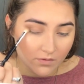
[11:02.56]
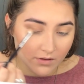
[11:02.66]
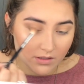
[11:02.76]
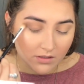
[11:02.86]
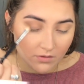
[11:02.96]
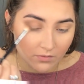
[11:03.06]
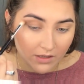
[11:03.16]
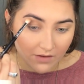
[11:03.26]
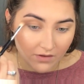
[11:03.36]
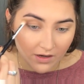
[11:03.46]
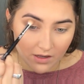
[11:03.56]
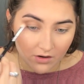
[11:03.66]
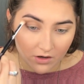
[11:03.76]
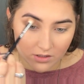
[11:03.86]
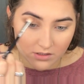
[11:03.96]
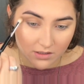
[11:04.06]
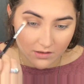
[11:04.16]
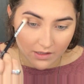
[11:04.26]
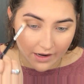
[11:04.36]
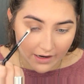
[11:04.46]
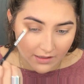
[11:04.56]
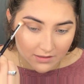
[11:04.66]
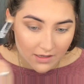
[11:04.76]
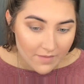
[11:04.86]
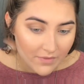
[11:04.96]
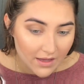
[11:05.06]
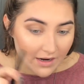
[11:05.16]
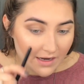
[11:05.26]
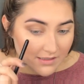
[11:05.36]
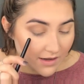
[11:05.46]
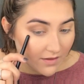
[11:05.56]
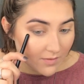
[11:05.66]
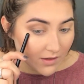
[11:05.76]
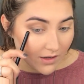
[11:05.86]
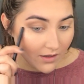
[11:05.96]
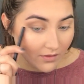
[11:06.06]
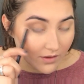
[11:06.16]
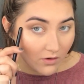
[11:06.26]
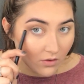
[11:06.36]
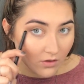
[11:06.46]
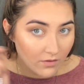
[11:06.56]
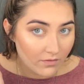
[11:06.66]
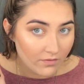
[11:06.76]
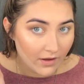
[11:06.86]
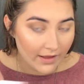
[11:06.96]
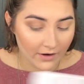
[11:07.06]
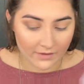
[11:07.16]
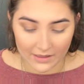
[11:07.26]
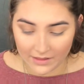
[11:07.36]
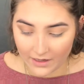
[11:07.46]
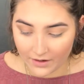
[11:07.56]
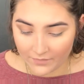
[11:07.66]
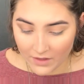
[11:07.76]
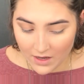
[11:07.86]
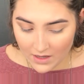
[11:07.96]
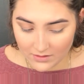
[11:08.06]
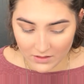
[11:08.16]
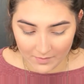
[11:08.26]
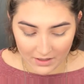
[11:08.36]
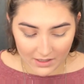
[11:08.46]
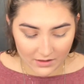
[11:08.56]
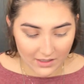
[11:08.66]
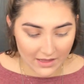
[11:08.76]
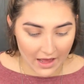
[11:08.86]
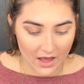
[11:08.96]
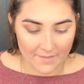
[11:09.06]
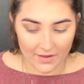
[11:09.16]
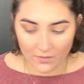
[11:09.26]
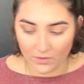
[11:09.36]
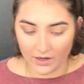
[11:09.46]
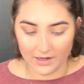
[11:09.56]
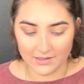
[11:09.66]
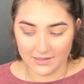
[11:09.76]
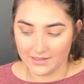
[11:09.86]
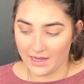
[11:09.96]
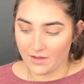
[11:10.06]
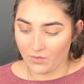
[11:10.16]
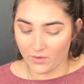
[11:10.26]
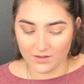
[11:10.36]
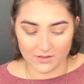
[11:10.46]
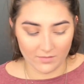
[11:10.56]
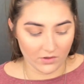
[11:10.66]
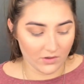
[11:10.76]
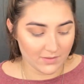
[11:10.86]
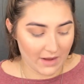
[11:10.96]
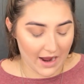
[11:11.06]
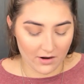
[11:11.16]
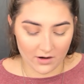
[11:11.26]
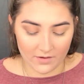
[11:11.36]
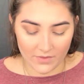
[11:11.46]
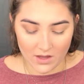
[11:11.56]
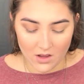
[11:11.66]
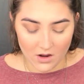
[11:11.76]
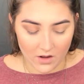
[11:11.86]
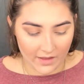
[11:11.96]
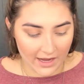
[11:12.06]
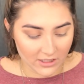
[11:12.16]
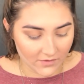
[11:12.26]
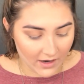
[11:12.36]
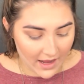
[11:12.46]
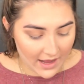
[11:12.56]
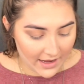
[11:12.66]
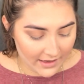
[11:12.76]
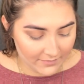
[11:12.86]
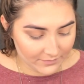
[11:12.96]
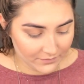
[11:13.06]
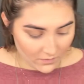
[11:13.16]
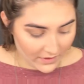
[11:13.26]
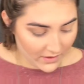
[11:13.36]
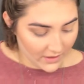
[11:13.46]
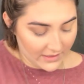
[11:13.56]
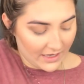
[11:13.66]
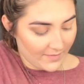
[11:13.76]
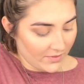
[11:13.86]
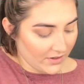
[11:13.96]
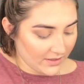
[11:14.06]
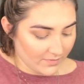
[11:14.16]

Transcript: We just don't want to have any harsh lines. And I can tell that I'm getting a little fallout right there. So I'm going to clean that up and we're going to stamp with some loose powder on the edge of our eye with our damp beauty